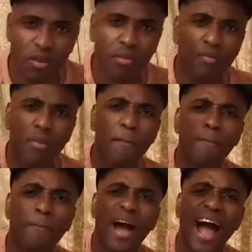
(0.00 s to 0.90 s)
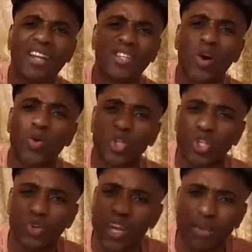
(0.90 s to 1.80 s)
Remember, I
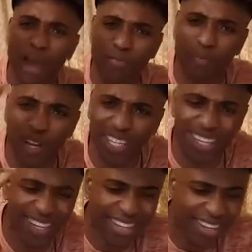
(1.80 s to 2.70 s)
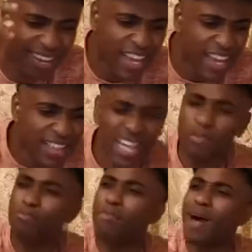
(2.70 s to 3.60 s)
told you in my preaching
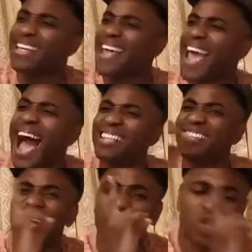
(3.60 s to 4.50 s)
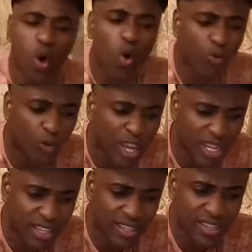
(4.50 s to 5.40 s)
that money answers all
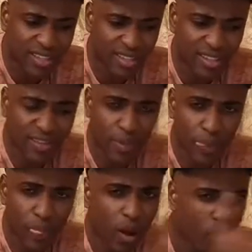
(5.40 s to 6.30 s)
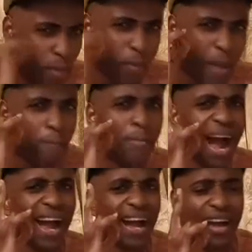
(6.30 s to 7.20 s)
things.
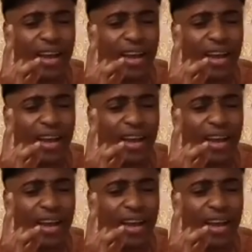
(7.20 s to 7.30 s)
Remember.